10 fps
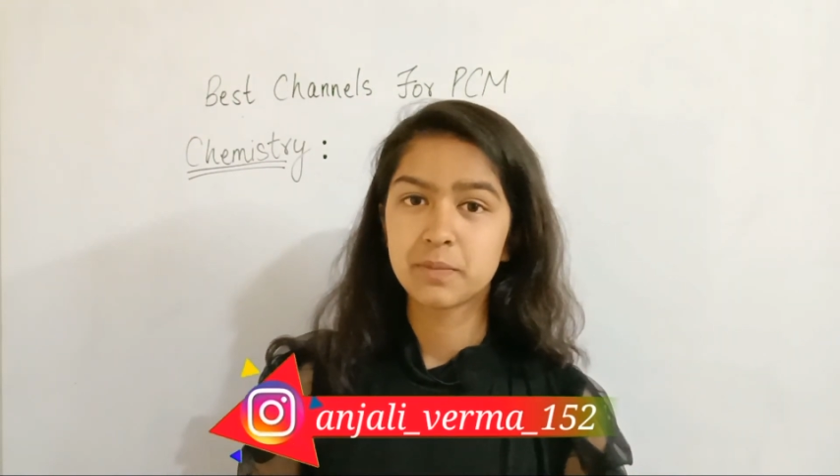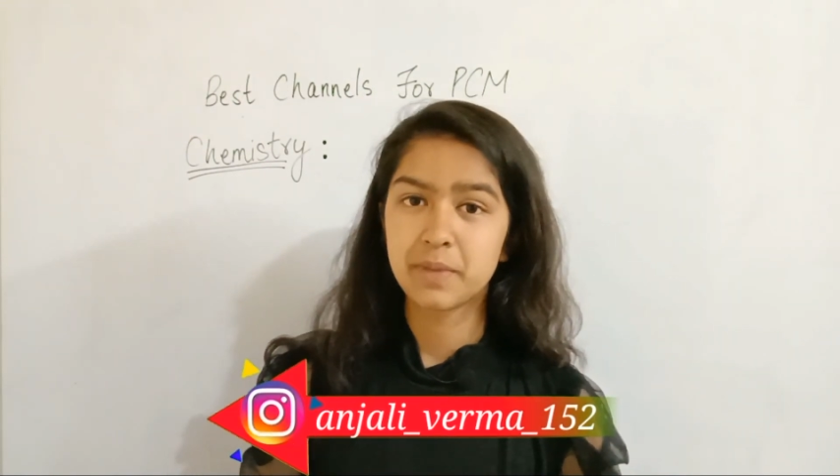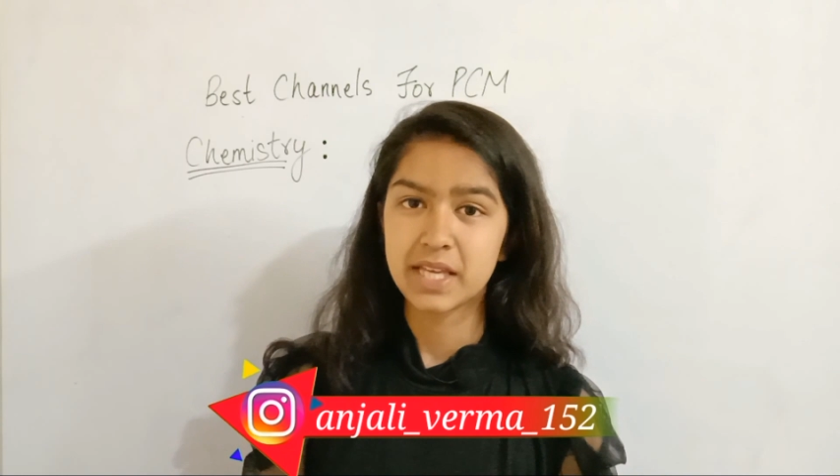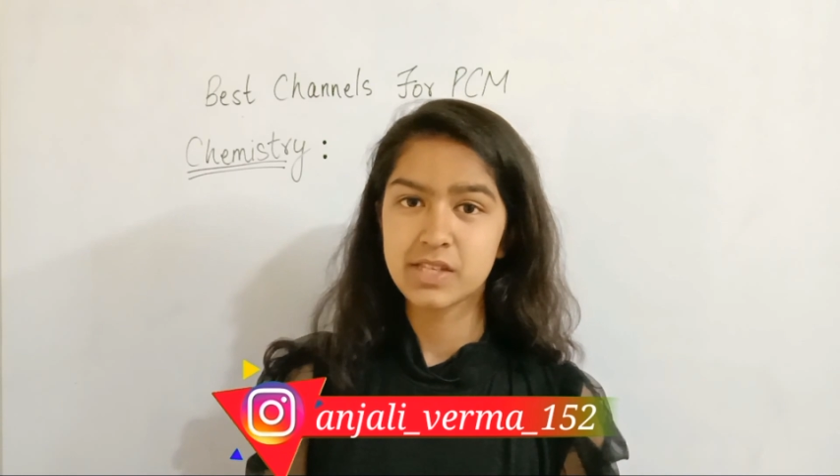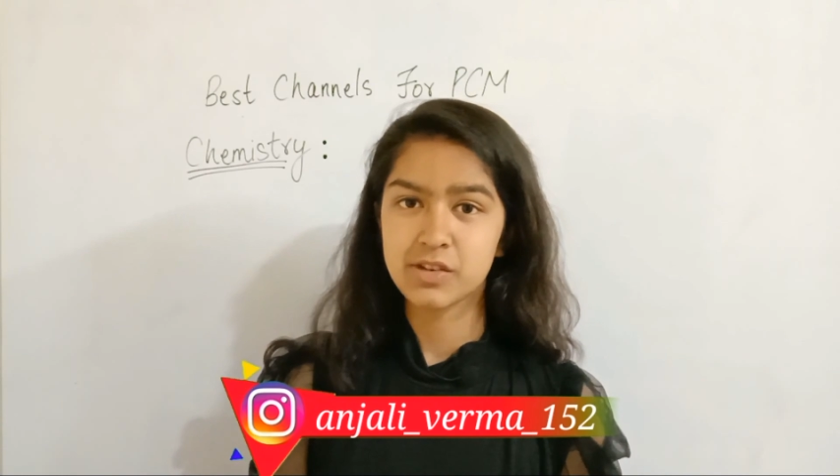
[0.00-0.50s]
the
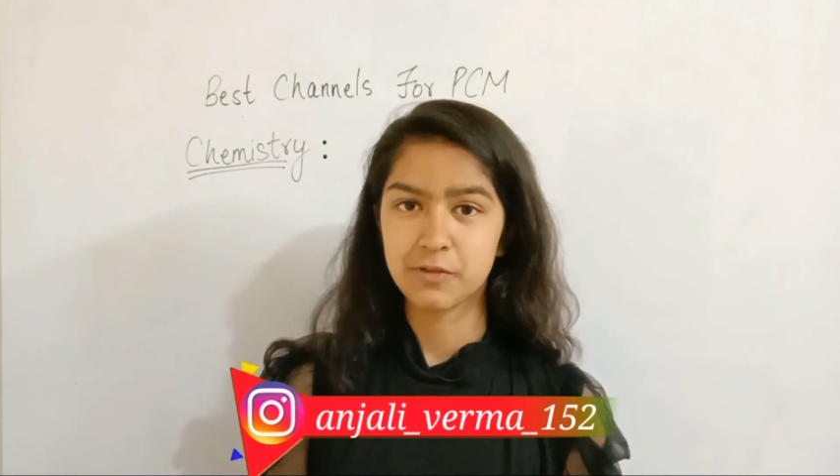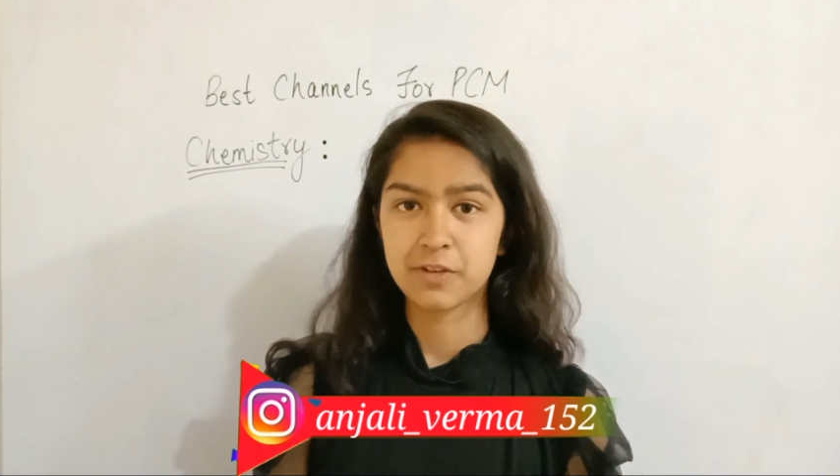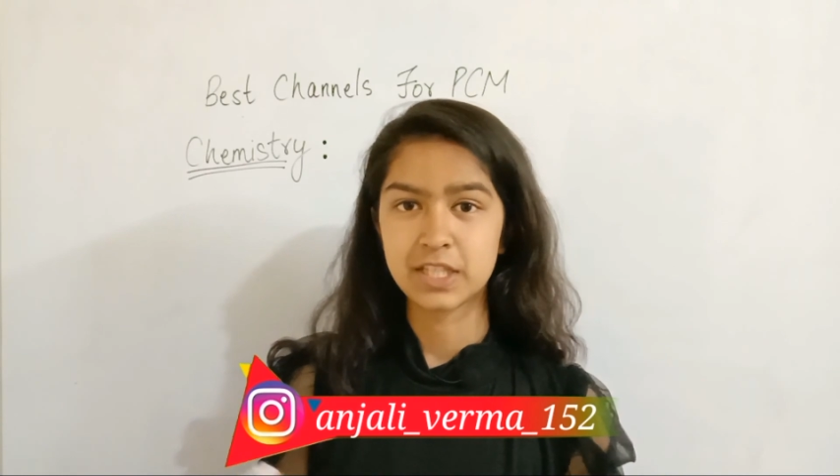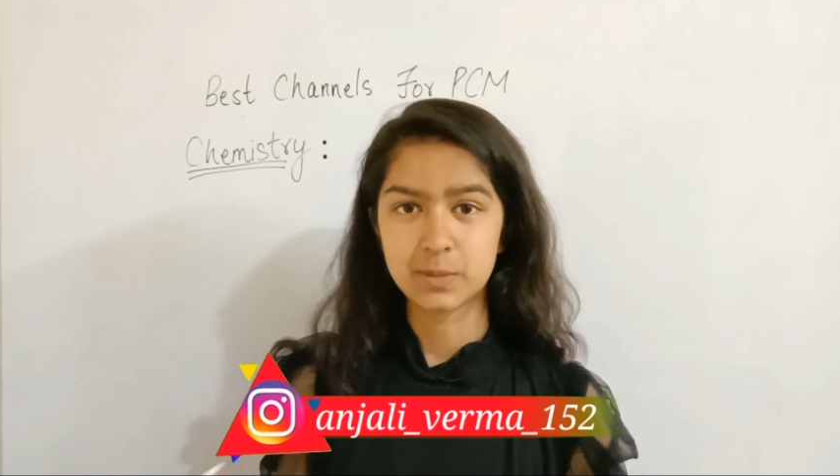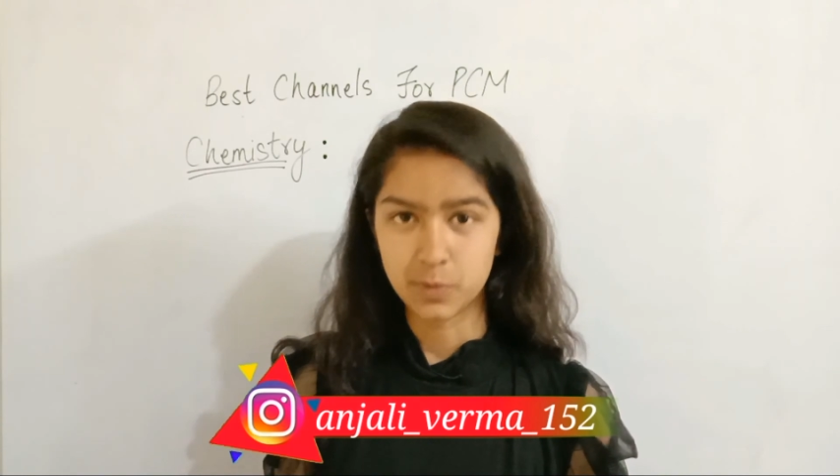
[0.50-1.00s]
best
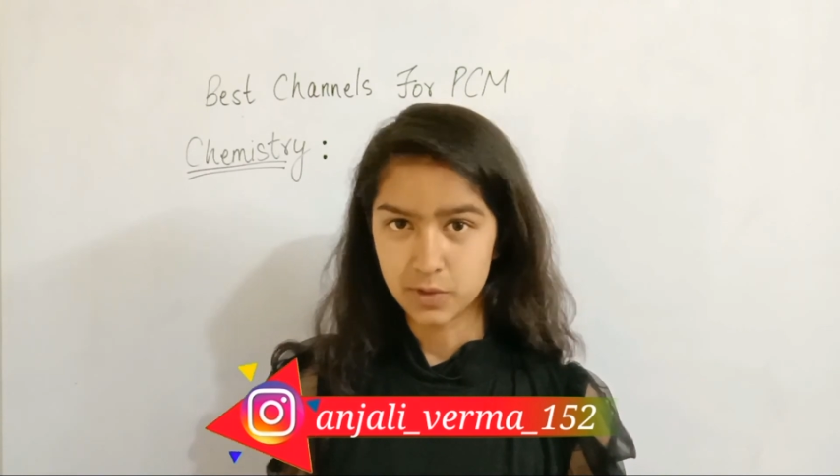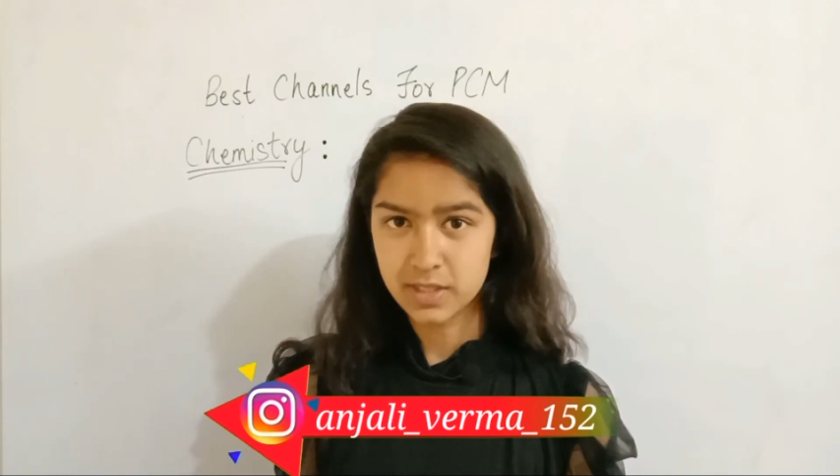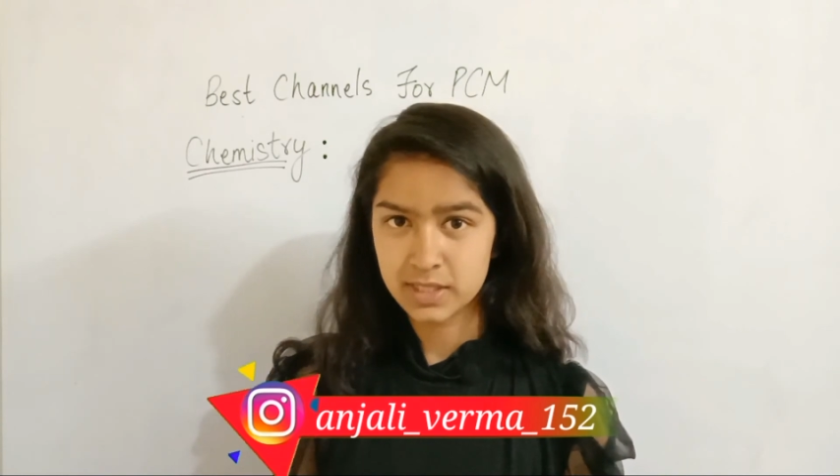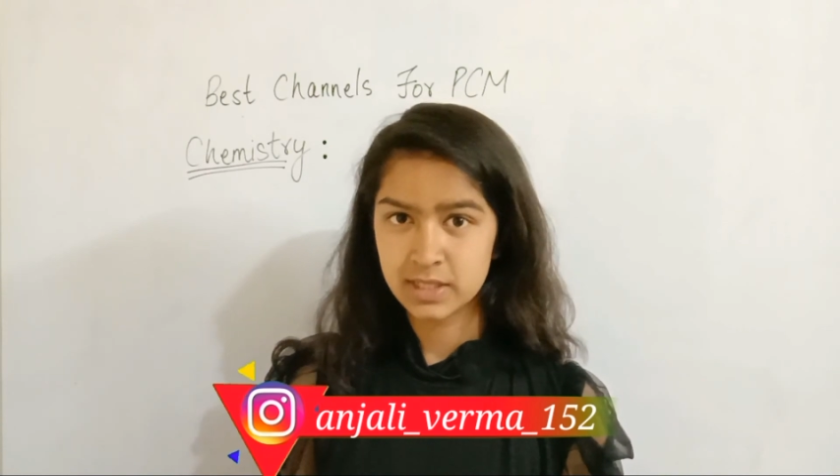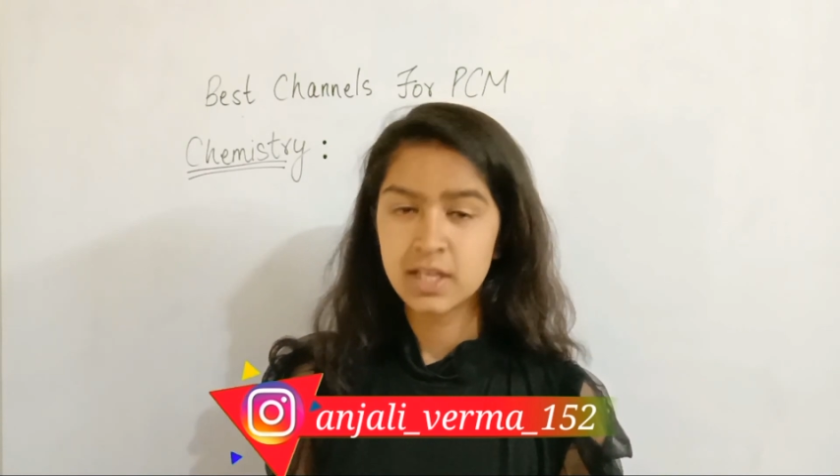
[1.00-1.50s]
reference
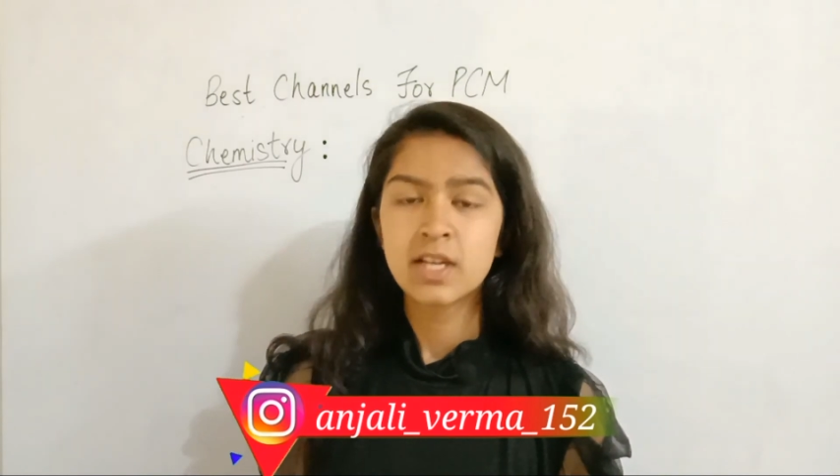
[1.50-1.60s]
books